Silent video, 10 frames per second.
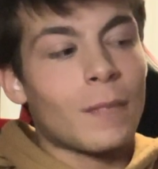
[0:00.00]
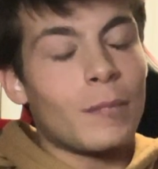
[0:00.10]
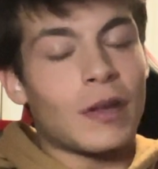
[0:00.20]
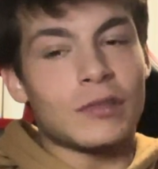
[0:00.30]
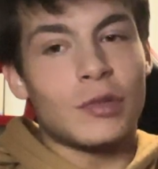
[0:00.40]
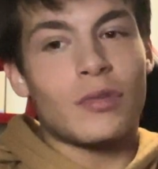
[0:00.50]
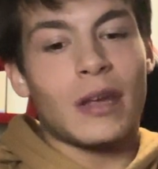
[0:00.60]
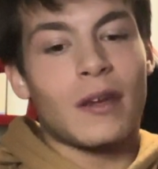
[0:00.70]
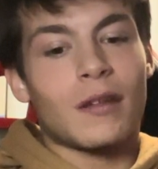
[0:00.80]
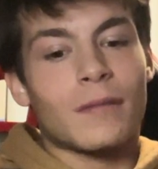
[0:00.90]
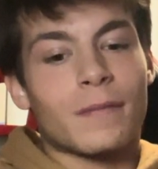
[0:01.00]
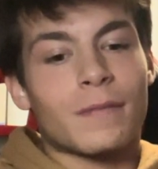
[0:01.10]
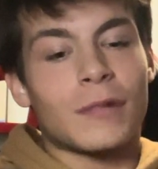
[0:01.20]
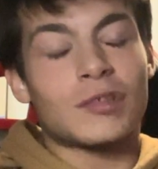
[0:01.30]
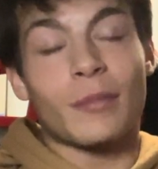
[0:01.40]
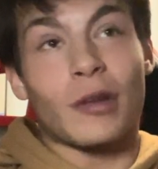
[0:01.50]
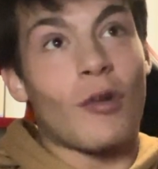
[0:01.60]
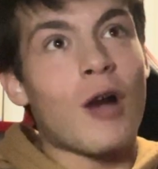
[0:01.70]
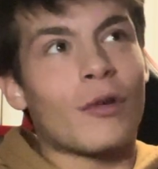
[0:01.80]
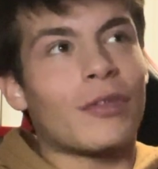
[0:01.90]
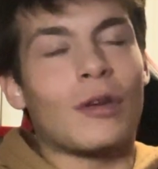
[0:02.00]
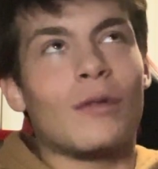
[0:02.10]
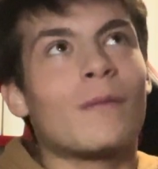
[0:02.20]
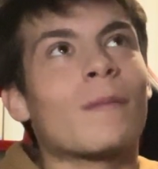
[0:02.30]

Because you think there's something wrong with you.